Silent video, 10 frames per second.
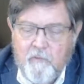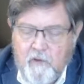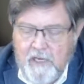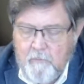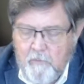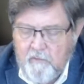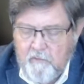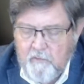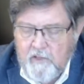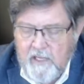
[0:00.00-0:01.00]

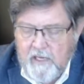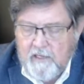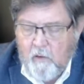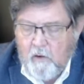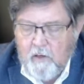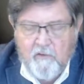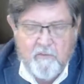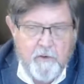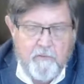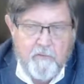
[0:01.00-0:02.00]
Statements that are
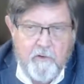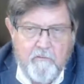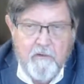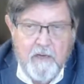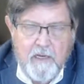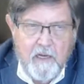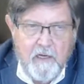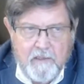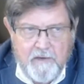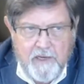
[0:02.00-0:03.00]
dismissing,
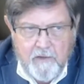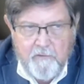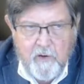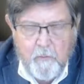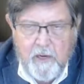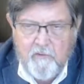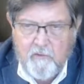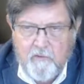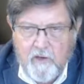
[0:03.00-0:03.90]
delegitimizing,